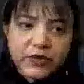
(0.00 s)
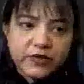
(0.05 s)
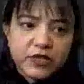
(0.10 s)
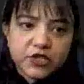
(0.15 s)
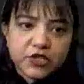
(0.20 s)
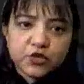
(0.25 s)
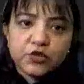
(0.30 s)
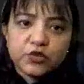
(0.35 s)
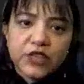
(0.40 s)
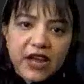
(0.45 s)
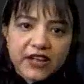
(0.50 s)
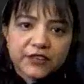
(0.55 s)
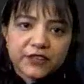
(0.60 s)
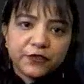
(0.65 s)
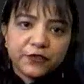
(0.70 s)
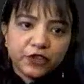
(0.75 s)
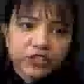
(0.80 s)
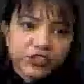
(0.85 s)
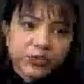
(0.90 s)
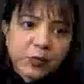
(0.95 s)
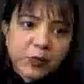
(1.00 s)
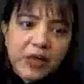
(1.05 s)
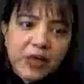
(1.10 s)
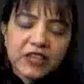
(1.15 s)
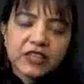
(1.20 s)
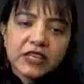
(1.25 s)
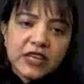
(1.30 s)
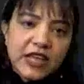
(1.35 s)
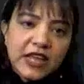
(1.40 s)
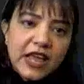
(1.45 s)
We will do that for this
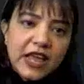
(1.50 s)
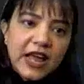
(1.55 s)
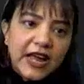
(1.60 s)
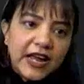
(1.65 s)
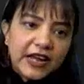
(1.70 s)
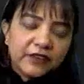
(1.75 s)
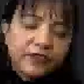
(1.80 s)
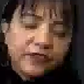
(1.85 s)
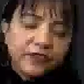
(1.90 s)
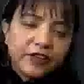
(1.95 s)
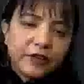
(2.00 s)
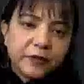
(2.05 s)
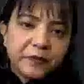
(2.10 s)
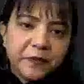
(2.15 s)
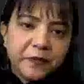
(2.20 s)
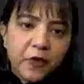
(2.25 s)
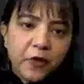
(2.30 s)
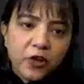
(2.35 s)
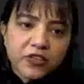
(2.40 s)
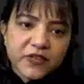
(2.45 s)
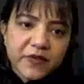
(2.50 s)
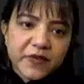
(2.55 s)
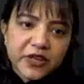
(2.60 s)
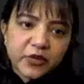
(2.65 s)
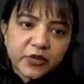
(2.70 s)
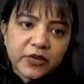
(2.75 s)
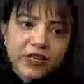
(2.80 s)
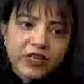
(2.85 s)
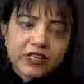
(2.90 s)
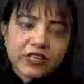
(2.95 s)
month, and we'll also be
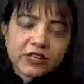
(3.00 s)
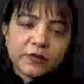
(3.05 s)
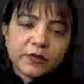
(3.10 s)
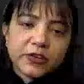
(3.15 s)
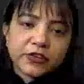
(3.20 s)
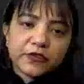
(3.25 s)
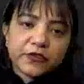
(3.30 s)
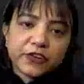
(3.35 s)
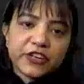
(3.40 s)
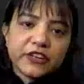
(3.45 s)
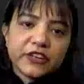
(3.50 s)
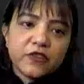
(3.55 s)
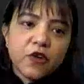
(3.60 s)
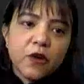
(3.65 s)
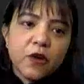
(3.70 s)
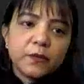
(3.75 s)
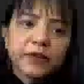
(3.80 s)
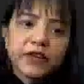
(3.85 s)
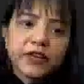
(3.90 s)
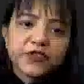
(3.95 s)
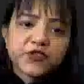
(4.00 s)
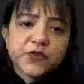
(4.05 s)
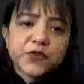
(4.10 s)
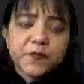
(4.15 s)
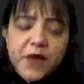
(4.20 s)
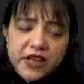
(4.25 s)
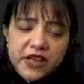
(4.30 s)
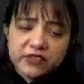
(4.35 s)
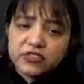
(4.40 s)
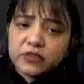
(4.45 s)
doing a little bit of reading
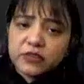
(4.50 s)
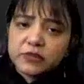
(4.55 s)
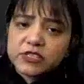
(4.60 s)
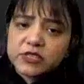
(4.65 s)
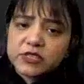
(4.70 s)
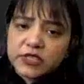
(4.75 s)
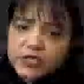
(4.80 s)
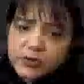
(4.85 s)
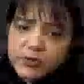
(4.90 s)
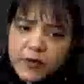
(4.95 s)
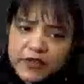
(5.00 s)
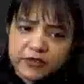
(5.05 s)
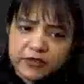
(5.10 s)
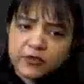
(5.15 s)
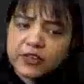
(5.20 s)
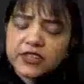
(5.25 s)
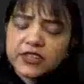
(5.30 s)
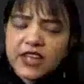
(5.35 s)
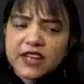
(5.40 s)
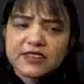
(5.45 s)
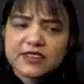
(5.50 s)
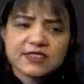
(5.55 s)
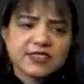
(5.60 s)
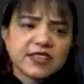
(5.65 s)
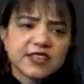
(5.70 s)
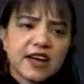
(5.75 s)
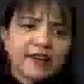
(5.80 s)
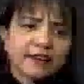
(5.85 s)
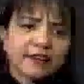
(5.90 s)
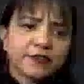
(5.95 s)
comprehension parajumbles this month. Okay, that is
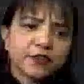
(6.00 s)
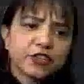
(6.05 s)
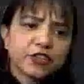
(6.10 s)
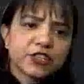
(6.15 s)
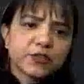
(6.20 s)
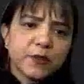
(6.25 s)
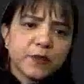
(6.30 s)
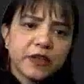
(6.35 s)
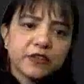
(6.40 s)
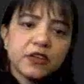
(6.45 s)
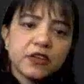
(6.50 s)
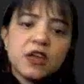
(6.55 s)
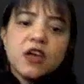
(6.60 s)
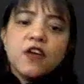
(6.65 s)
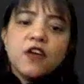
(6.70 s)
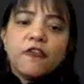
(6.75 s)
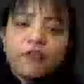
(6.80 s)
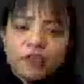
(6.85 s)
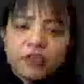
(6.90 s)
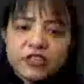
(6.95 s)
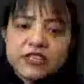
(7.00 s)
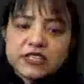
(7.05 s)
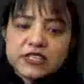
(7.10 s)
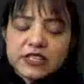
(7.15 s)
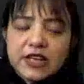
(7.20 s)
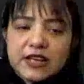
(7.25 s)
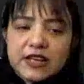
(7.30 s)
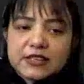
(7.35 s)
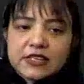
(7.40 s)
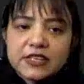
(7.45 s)
the target for this month for these
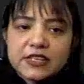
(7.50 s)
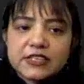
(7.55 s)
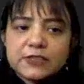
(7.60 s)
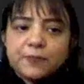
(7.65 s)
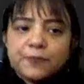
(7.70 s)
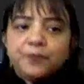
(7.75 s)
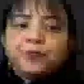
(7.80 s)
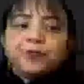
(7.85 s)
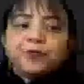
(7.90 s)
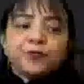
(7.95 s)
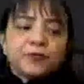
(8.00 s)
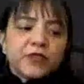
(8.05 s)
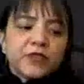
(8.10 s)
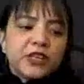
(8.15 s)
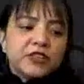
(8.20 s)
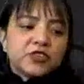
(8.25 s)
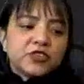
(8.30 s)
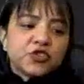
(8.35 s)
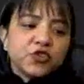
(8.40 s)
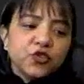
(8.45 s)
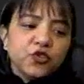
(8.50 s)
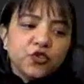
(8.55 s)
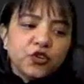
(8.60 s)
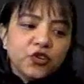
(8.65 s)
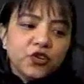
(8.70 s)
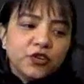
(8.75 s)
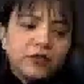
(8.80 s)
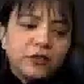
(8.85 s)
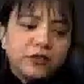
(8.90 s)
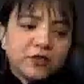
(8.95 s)
classes.
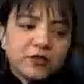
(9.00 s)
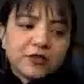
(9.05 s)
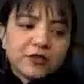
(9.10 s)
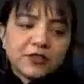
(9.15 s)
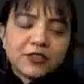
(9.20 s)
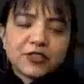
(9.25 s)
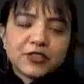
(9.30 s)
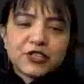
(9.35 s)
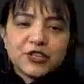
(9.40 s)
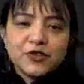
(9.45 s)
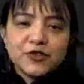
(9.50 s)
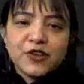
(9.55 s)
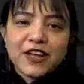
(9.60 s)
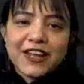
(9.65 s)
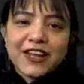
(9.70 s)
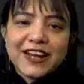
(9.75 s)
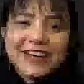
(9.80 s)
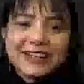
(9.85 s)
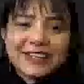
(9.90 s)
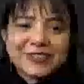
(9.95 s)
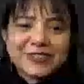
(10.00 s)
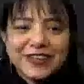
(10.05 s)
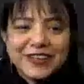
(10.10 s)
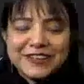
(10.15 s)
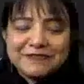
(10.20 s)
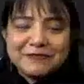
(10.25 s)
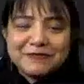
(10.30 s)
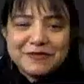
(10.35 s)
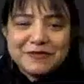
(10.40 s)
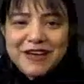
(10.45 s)
So see you again at
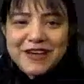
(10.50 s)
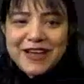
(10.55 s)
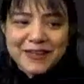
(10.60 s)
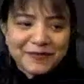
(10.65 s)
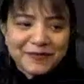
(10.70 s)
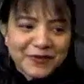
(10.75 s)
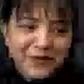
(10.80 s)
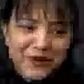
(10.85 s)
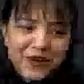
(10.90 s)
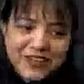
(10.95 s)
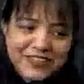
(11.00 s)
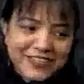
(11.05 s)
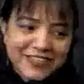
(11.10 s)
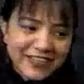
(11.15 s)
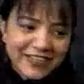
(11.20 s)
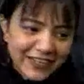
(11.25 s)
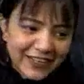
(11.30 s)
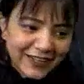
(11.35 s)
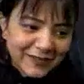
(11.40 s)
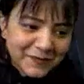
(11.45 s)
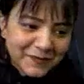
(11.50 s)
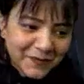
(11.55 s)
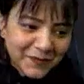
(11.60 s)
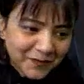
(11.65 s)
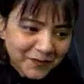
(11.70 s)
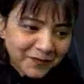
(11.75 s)
12. Bye bye everyone, take care.